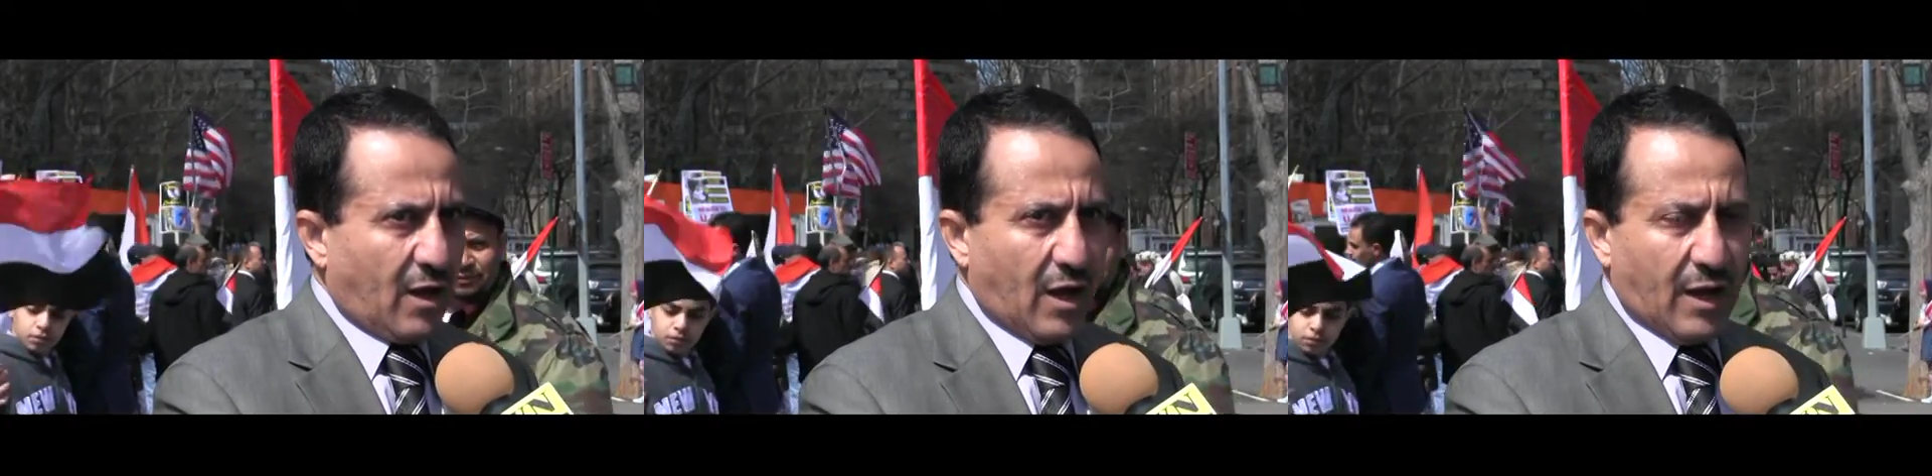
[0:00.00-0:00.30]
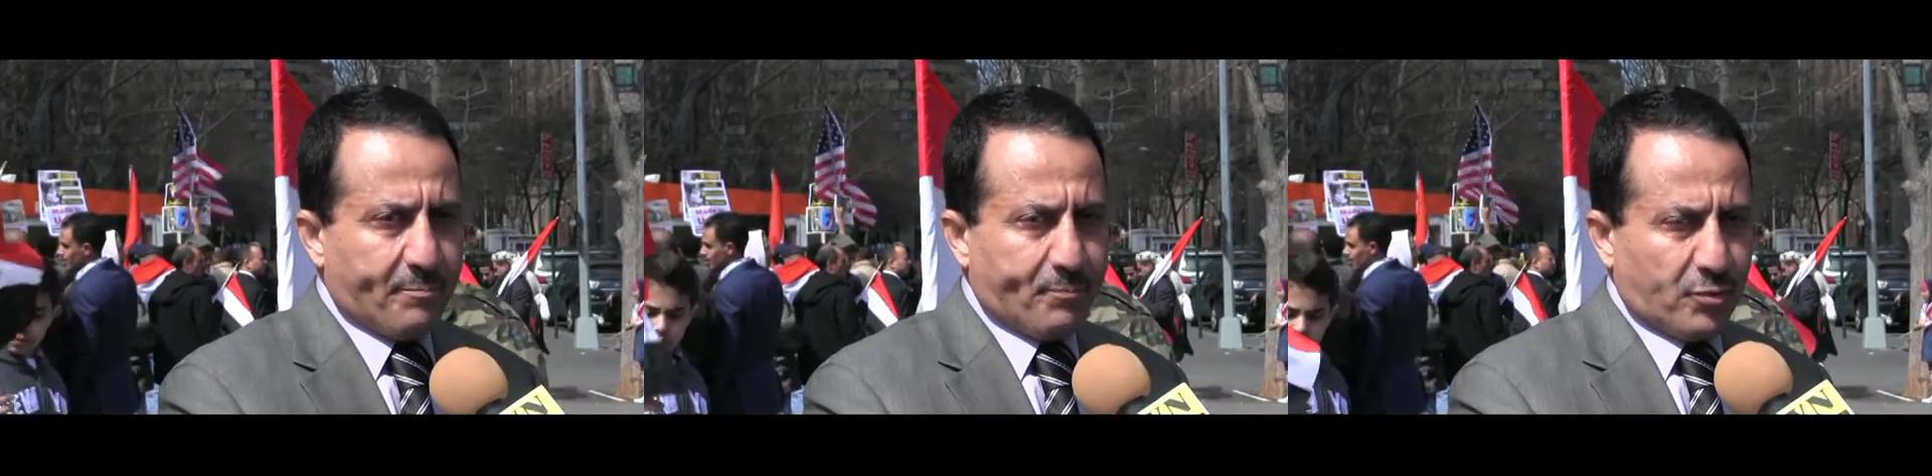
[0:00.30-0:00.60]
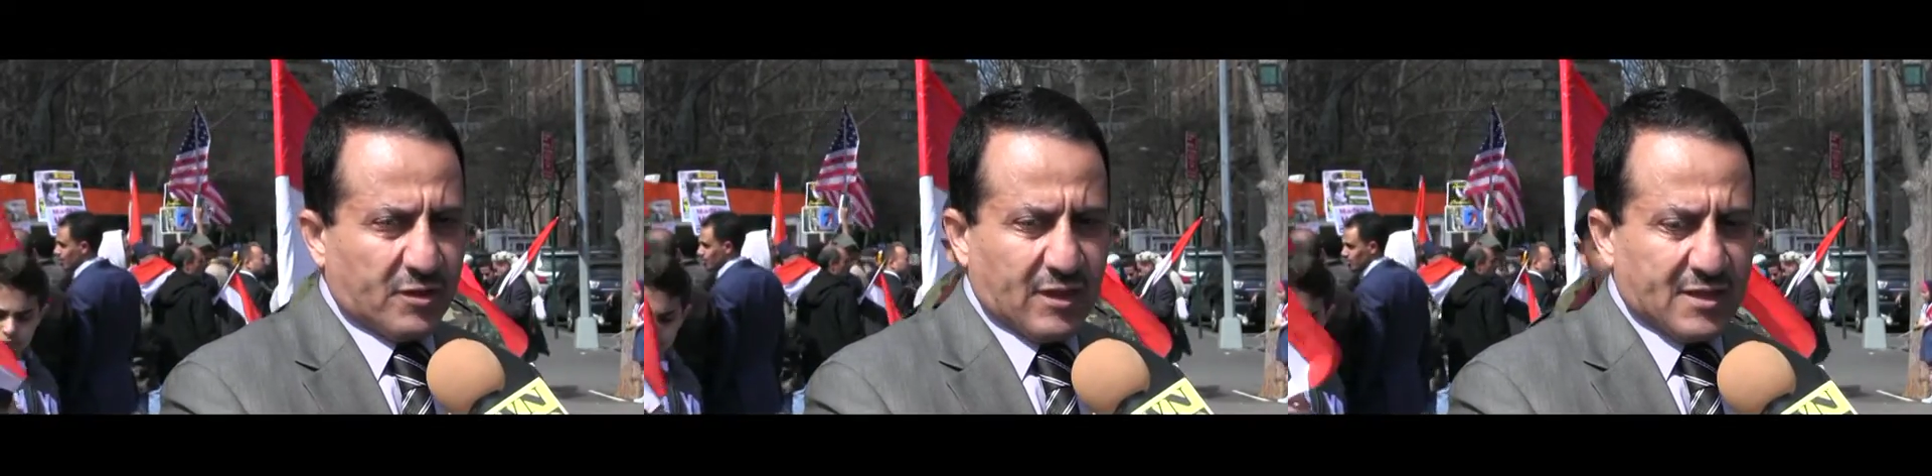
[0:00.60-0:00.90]
uh,
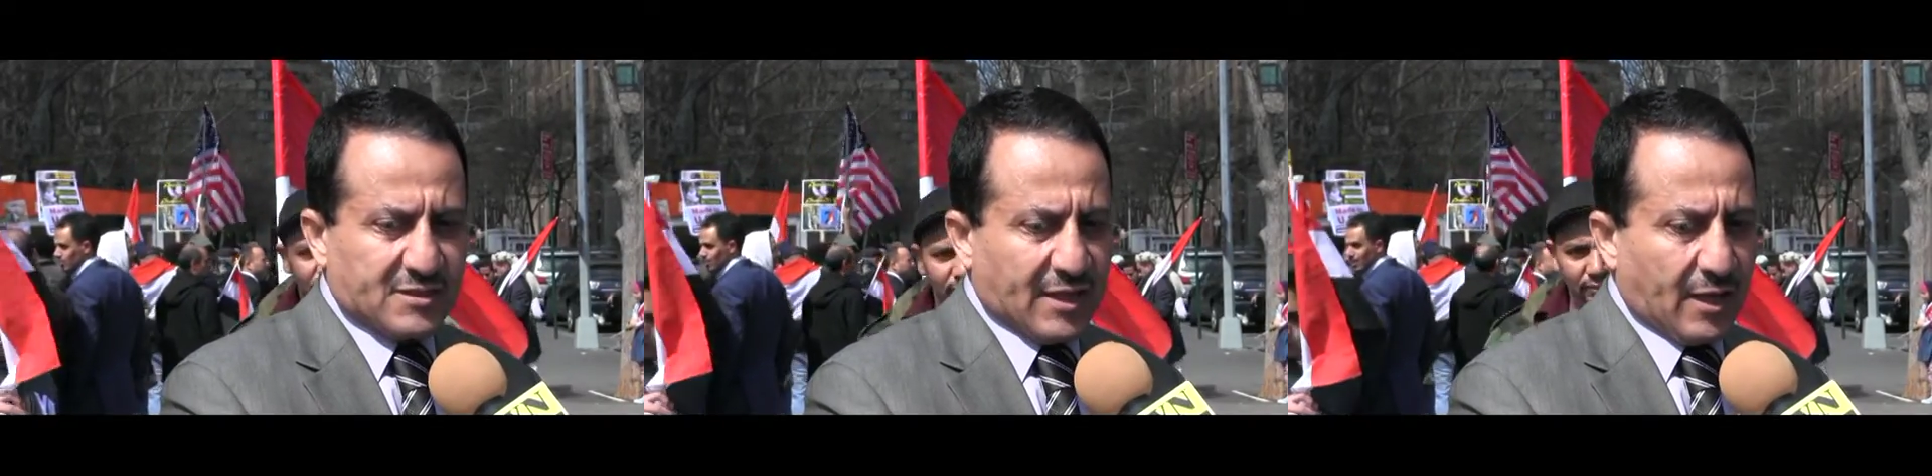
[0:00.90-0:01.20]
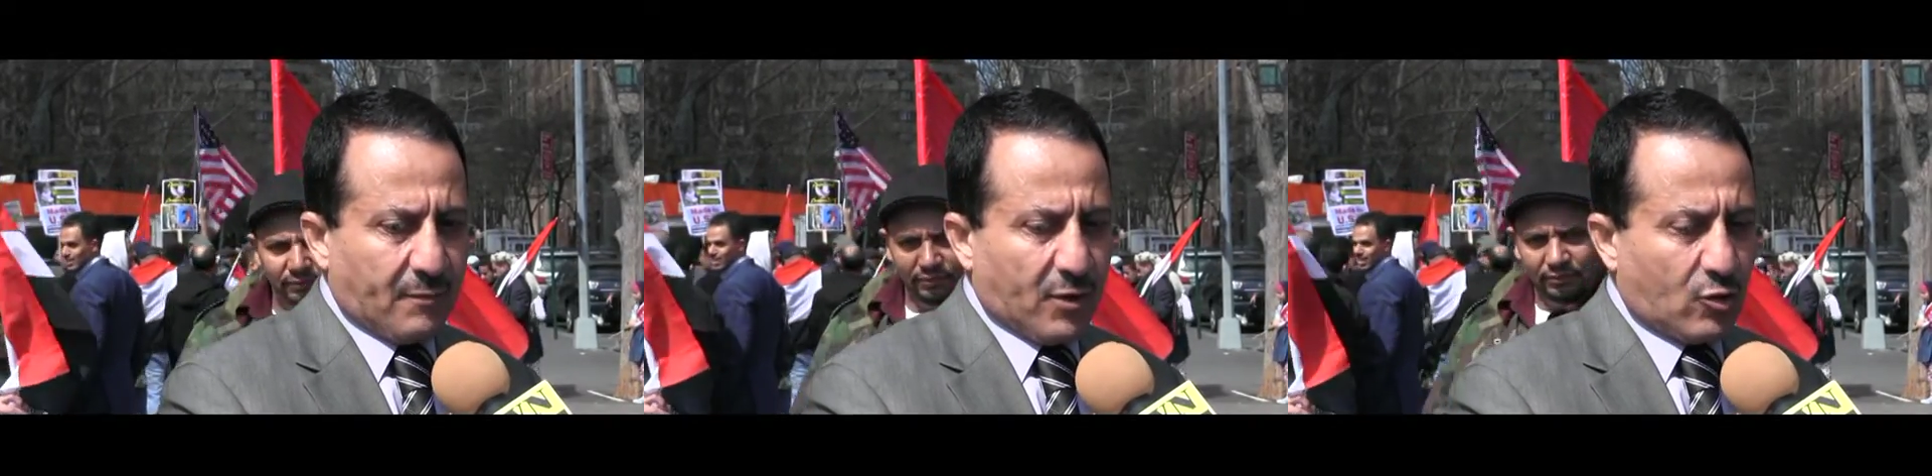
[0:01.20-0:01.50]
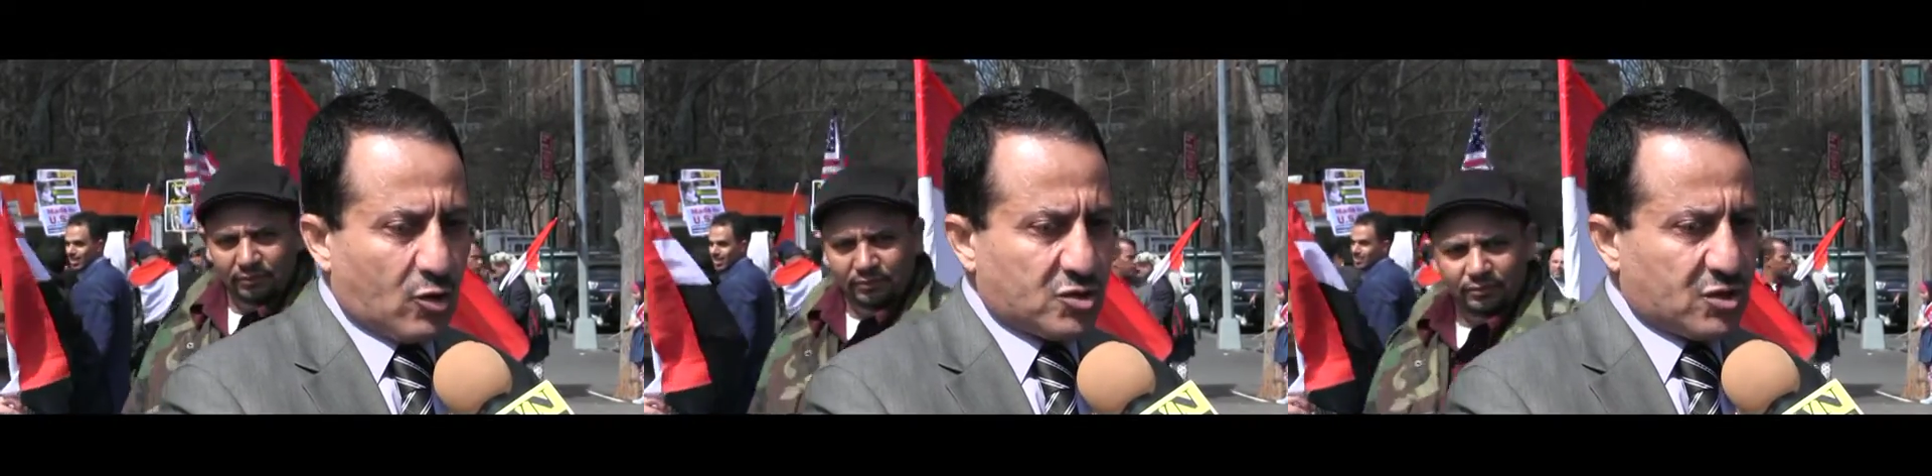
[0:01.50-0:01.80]
protesting
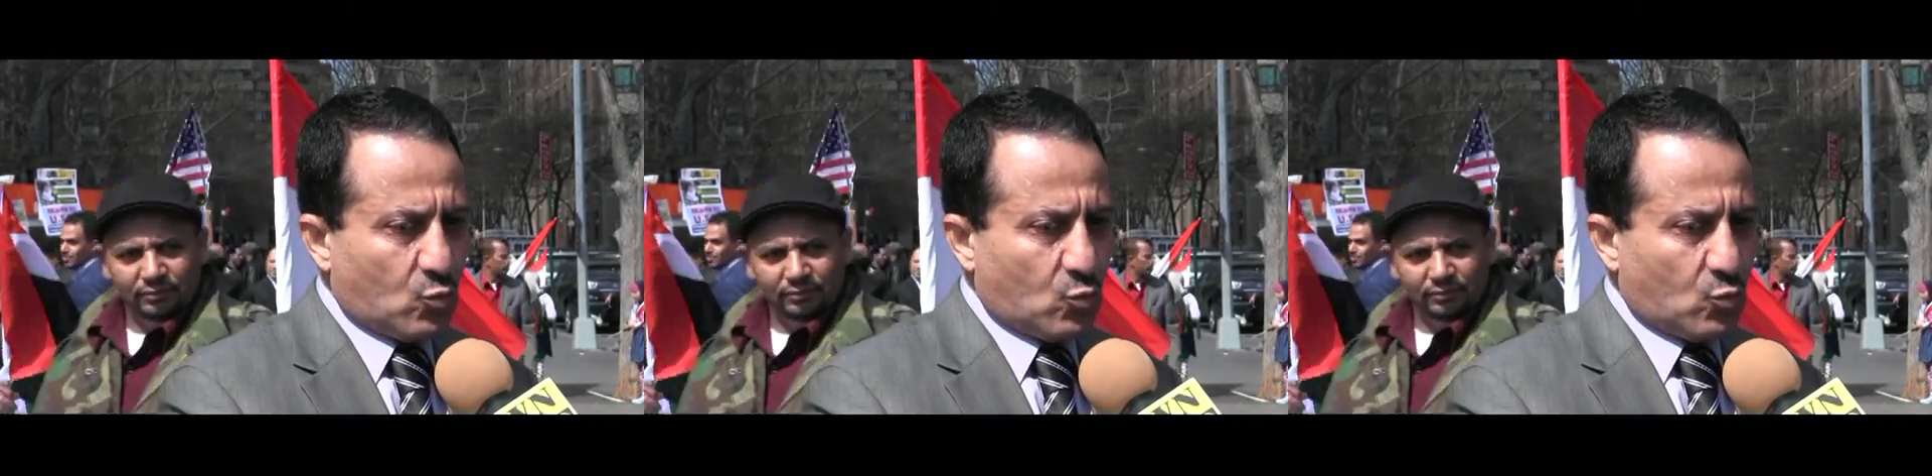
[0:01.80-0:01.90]
because